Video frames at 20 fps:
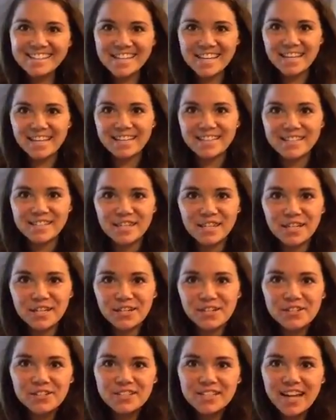It's
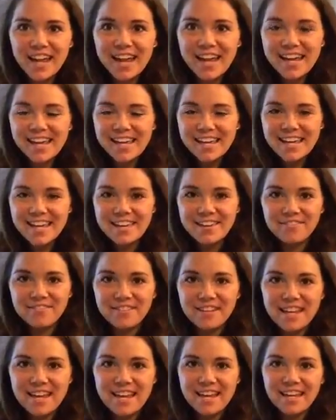Thursday
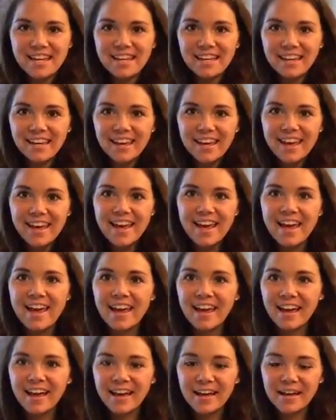evening,
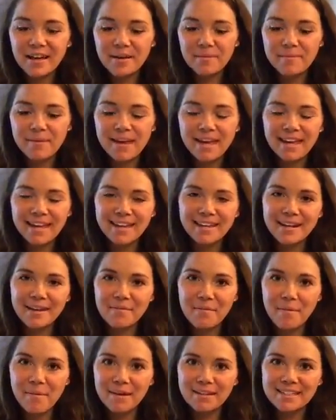and
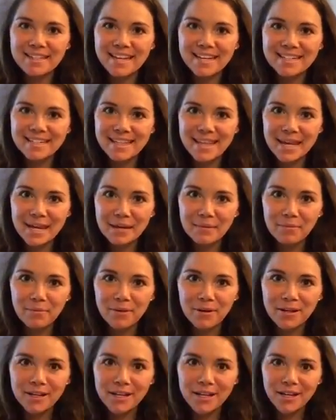I'm about to head to the
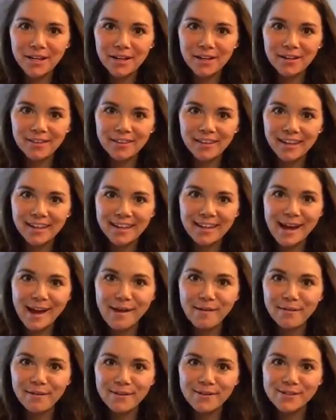airport here in like an
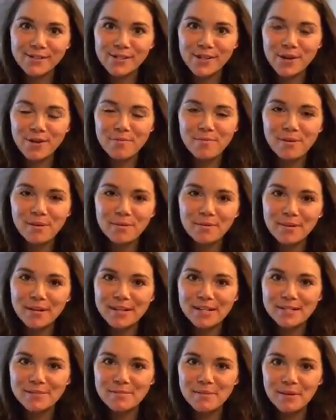hour or so, but
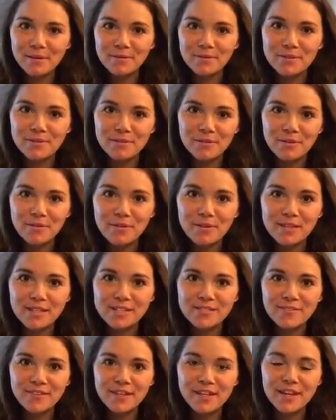wanted to be able to record
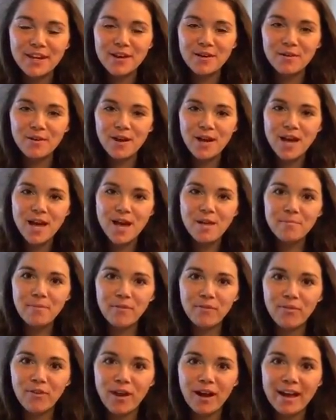this video
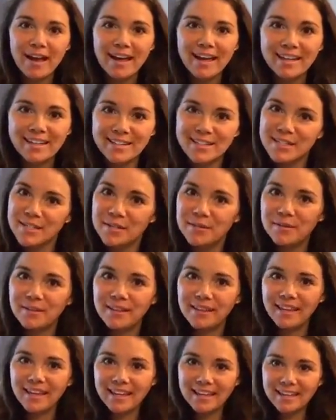before I head to
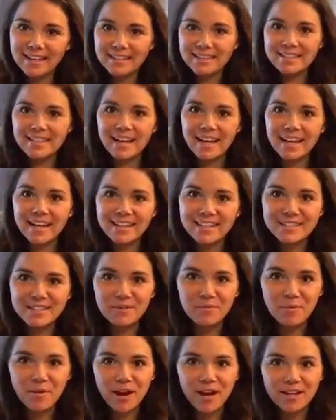Atlanta tonight
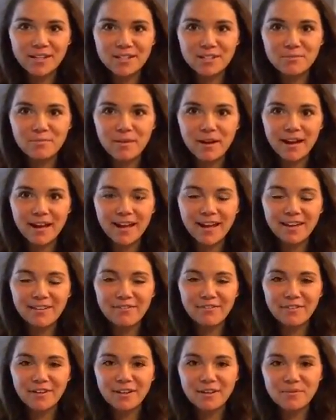to watch my
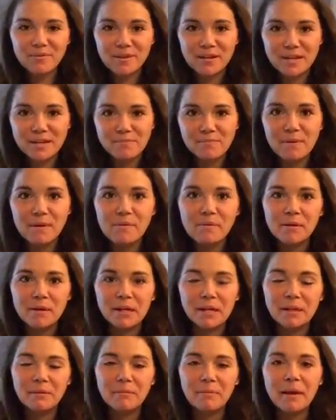friend Whitney Bieber
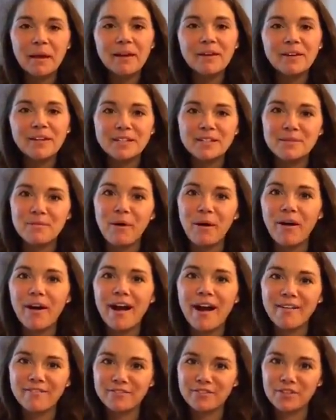get married tomorrow
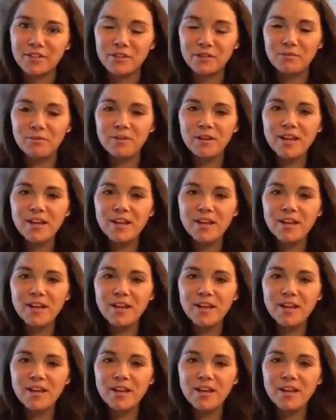afternoon.